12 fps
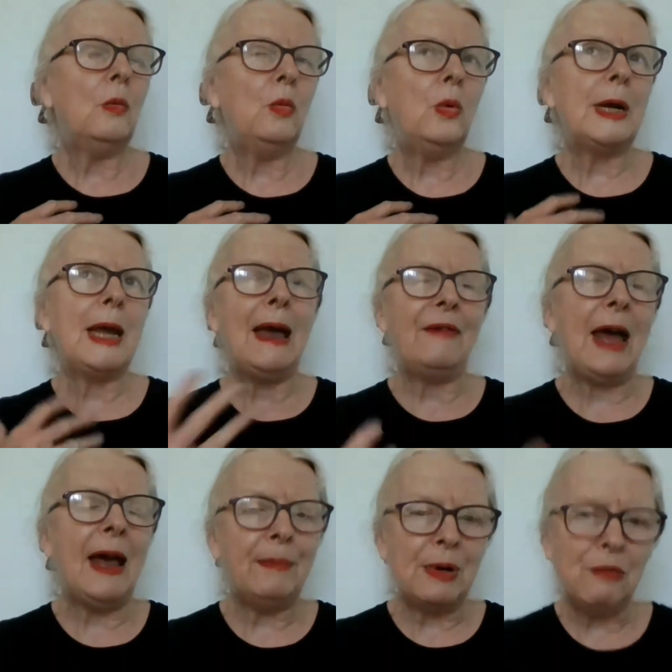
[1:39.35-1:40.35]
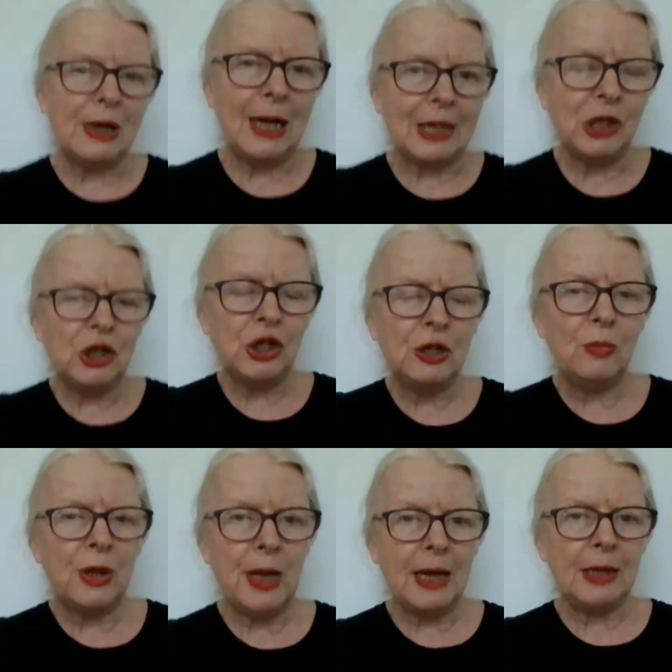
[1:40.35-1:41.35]
we have a happy relationship
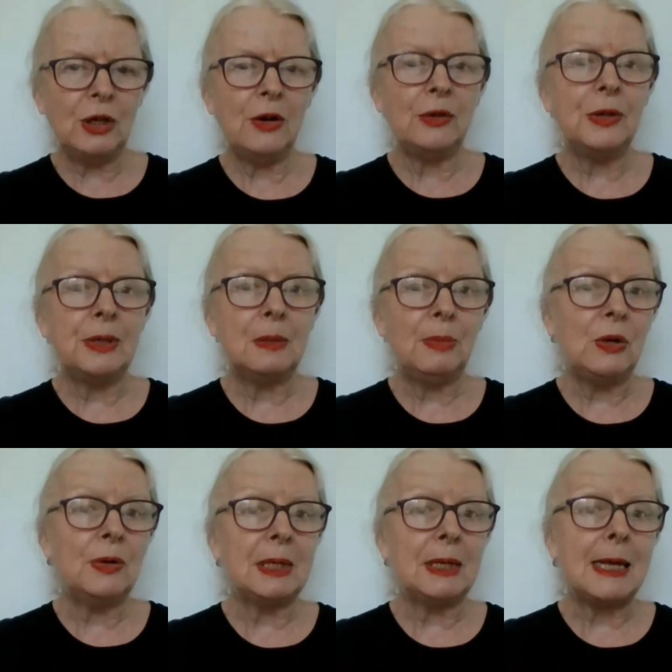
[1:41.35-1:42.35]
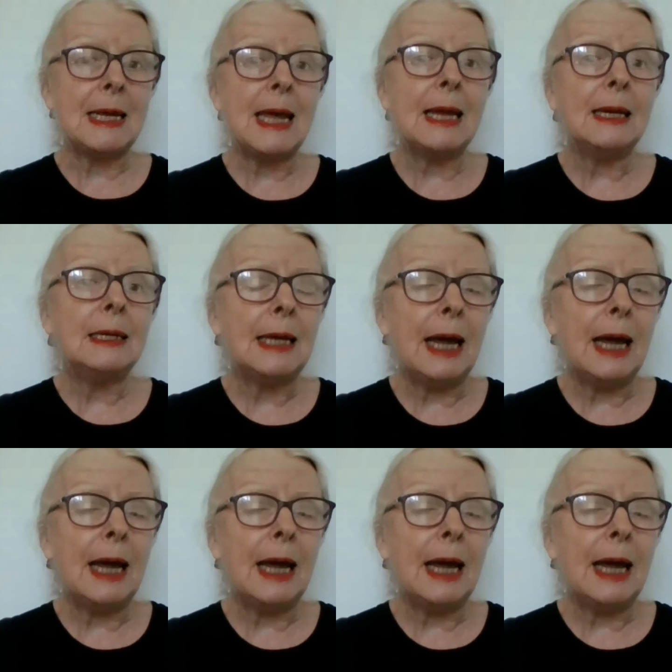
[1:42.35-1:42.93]
with our donors, because at the end,